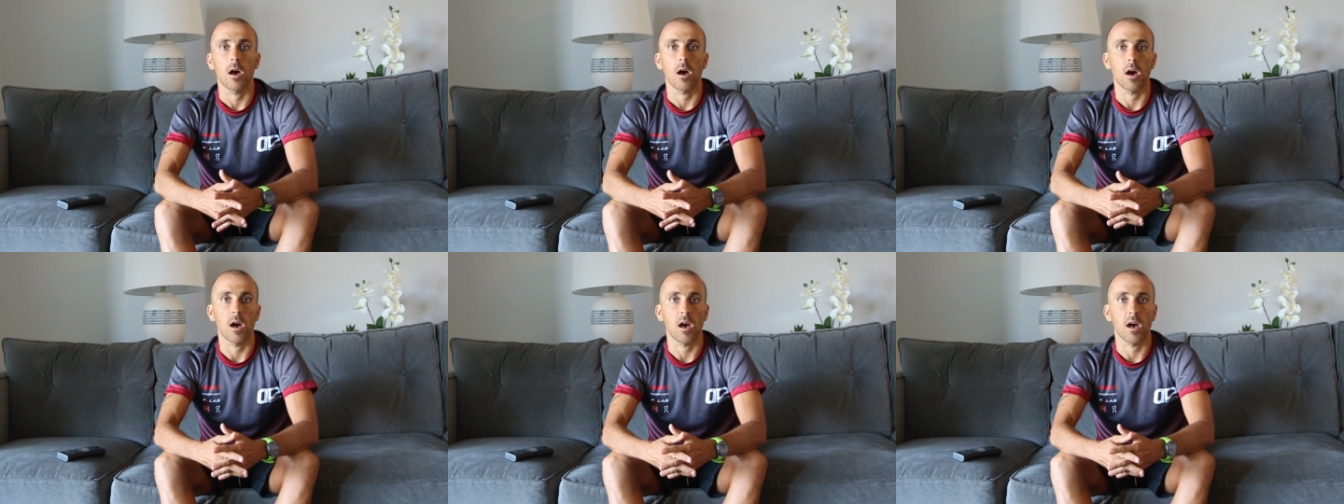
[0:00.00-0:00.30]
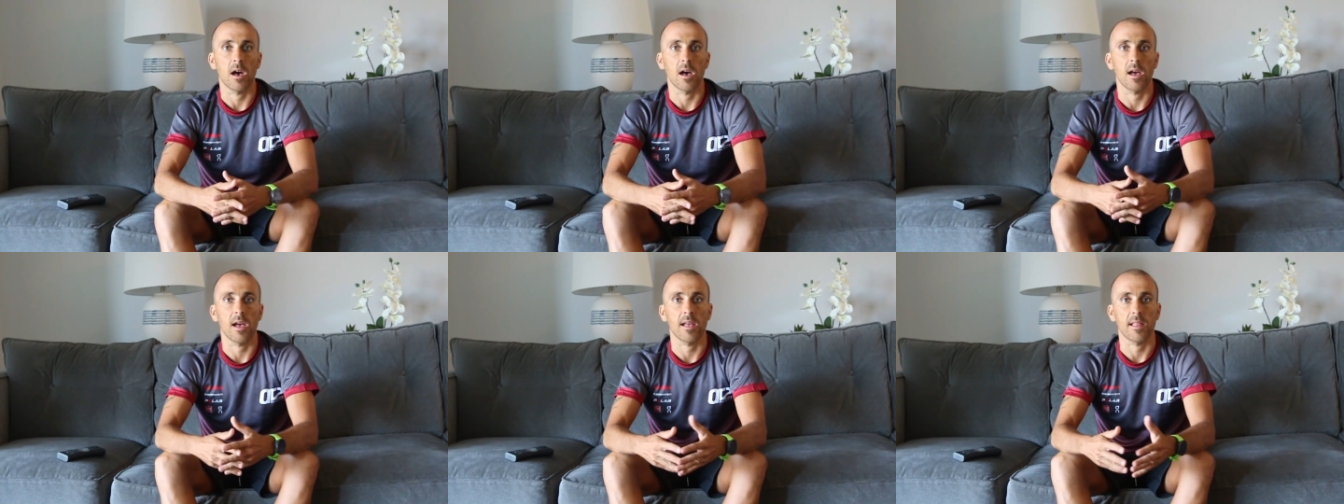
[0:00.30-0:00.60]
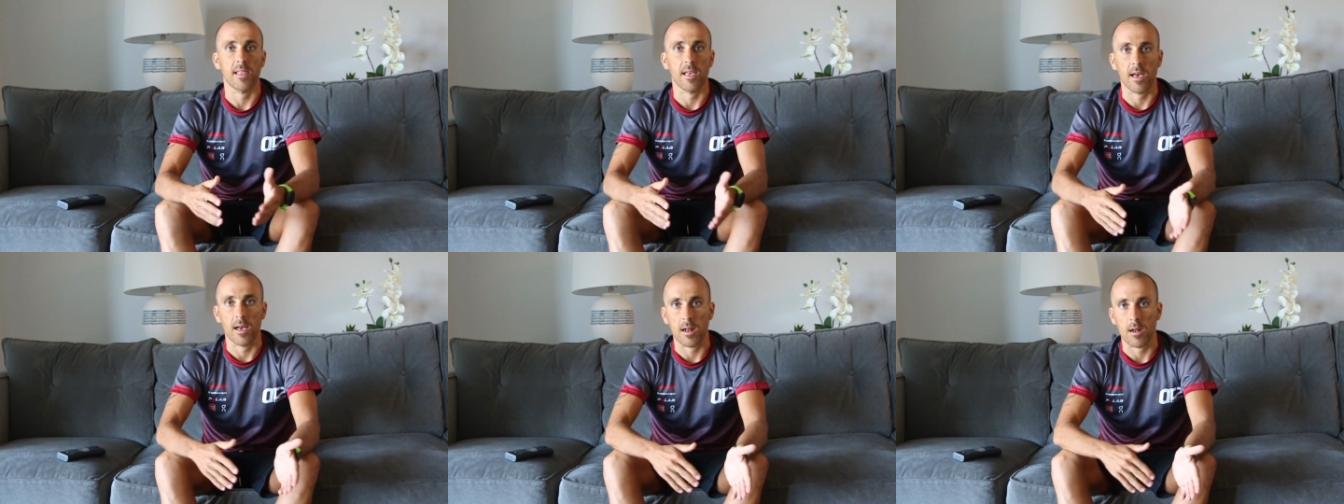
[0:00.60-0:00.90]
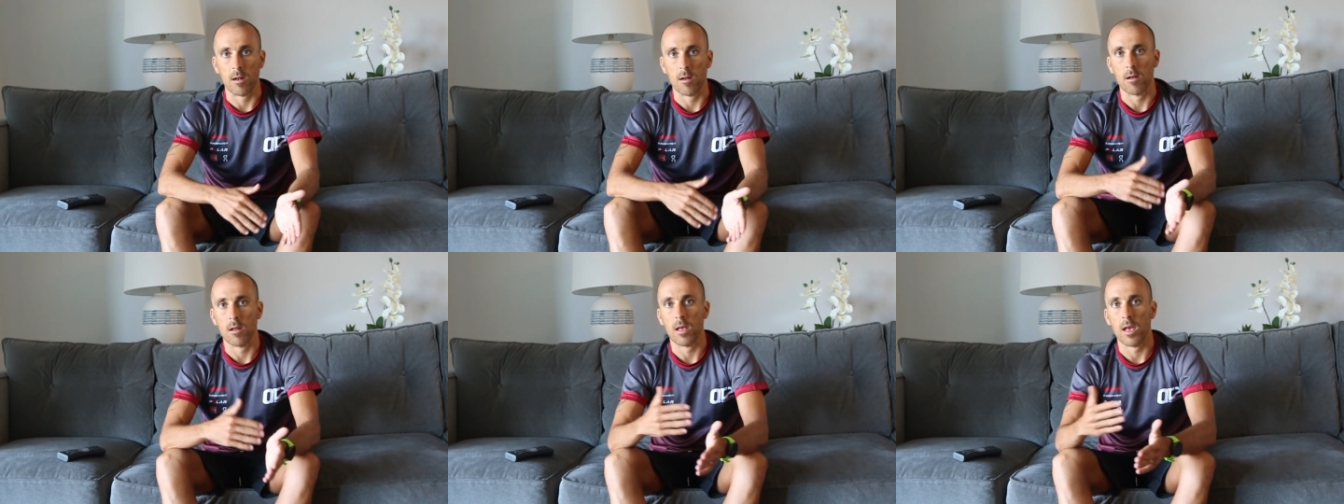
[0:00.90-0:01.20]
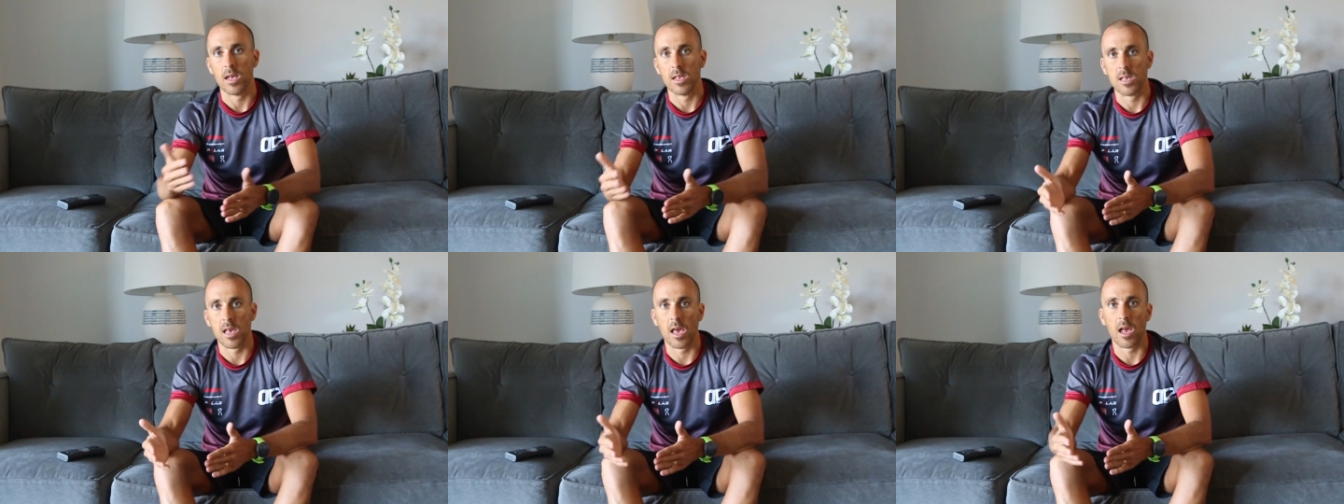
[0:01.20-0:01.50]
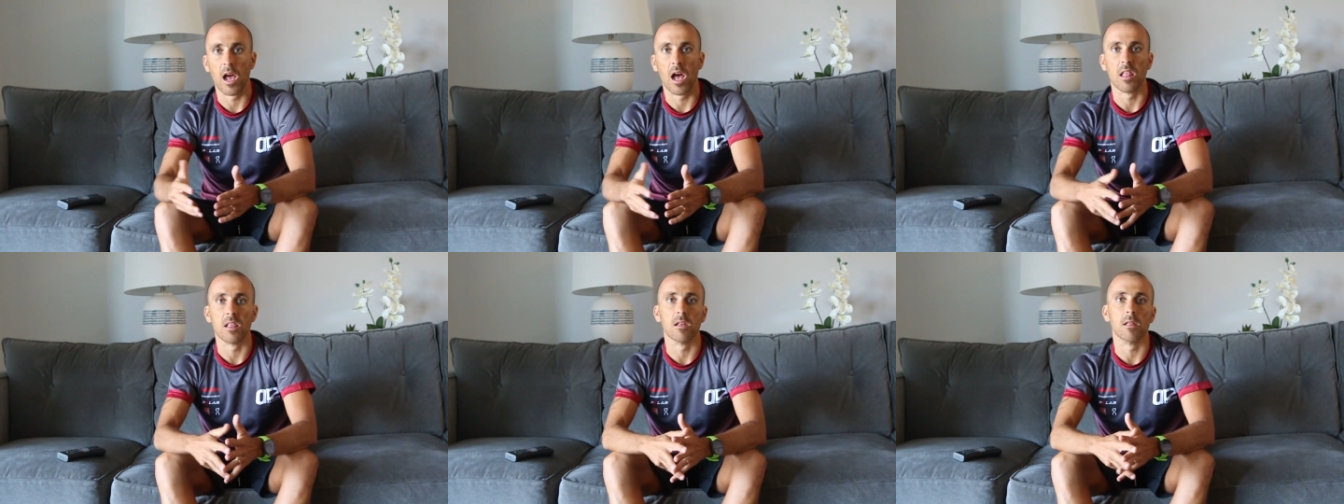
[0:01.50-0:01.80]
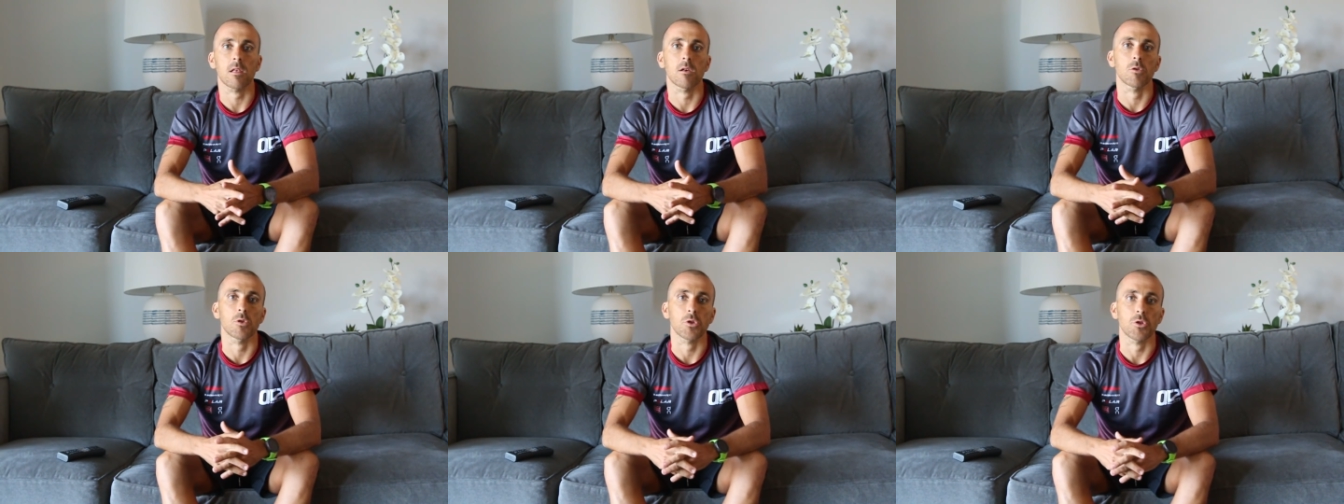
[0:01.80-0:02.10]
And then as I
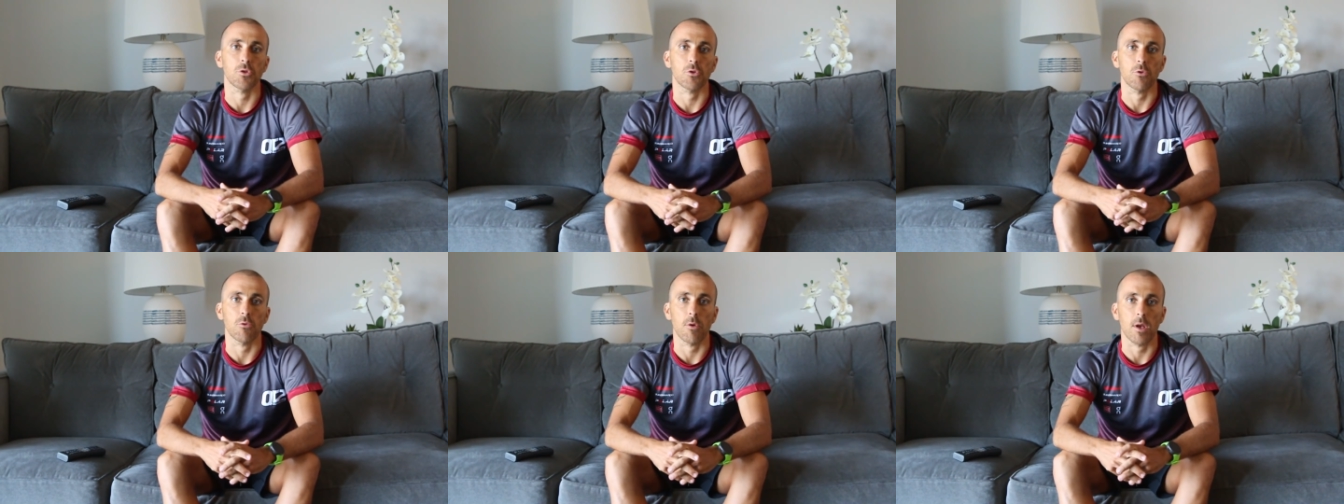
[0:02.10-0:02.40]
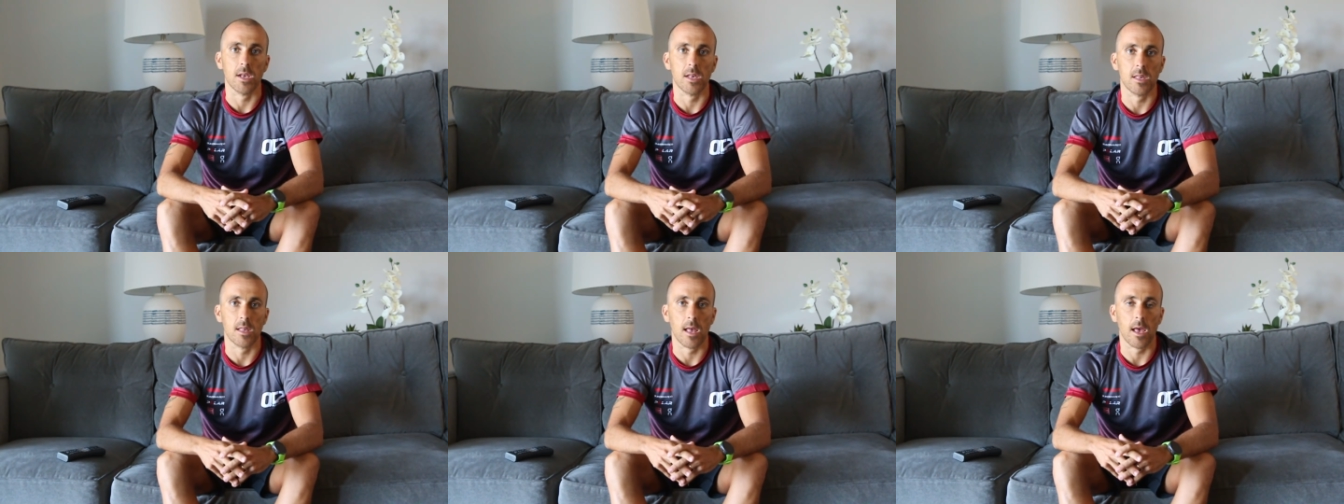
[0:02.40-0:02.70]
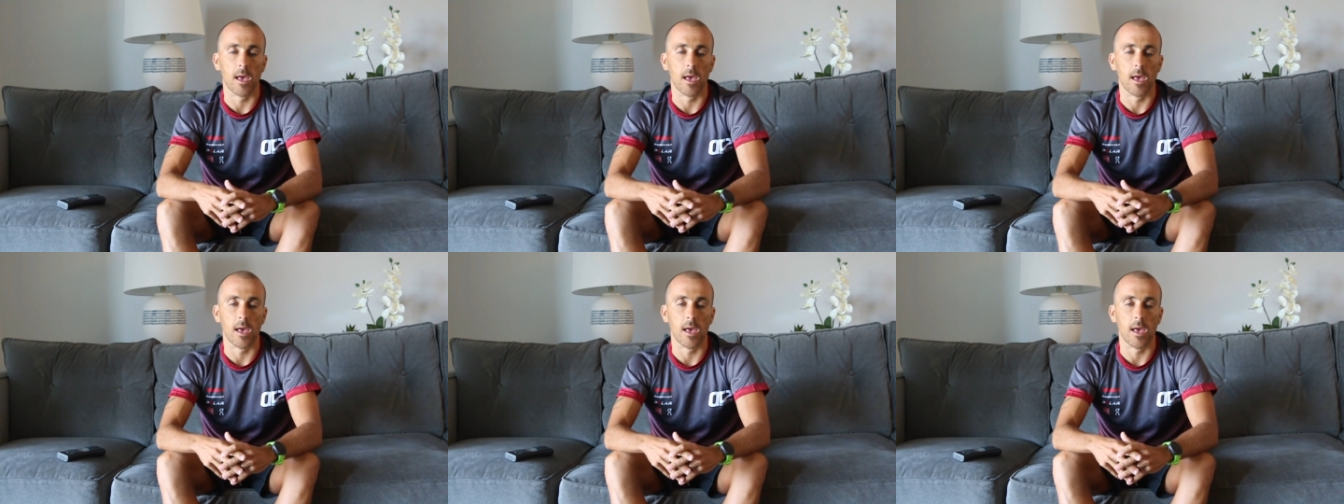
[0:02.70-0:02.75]
got closer to race